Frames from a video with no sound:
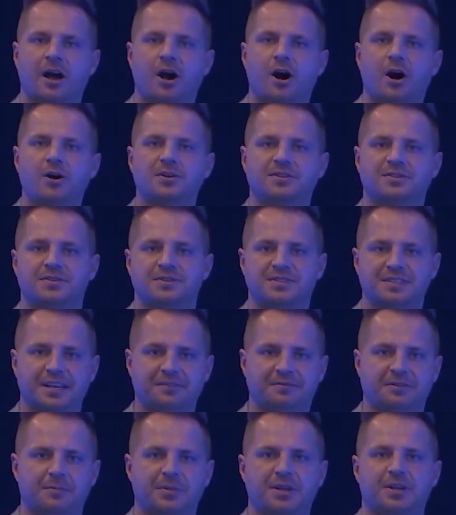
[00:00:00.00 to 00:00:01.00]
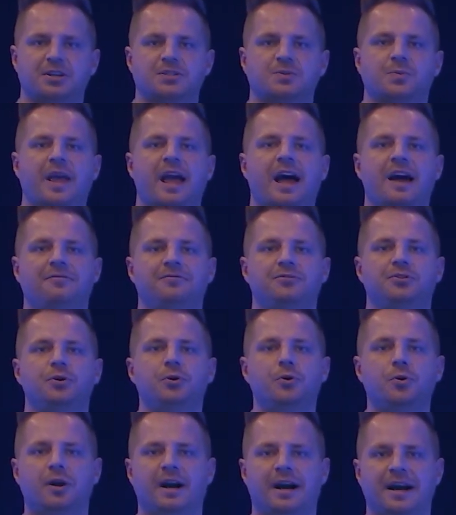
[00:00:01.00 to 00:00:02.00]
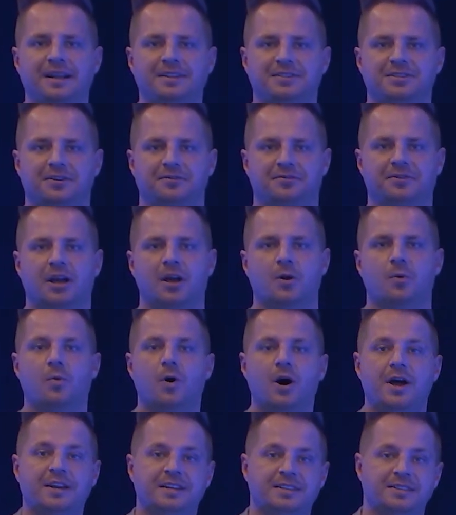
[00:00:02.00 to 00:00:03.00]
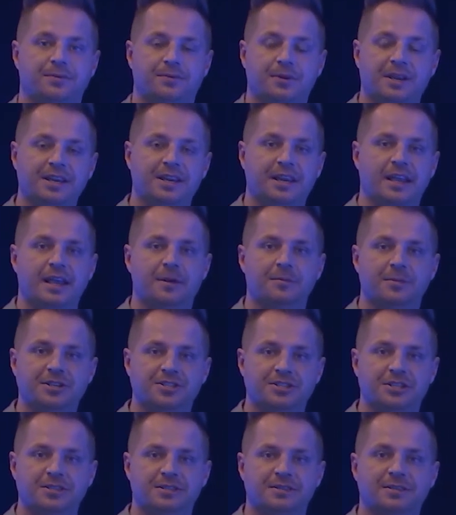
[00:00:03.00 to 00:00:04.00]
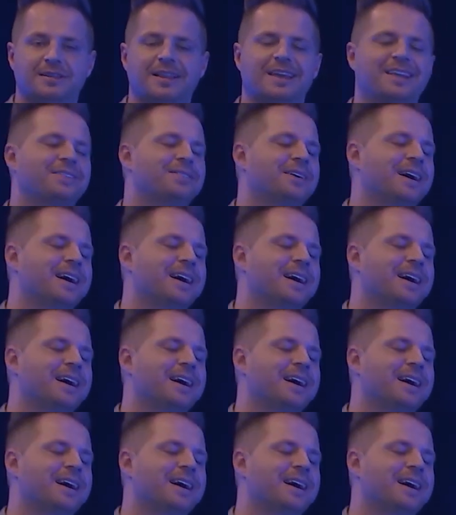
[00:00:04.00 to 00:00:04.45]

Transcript: also save them, because we have two kinds of, one is 3D images, like,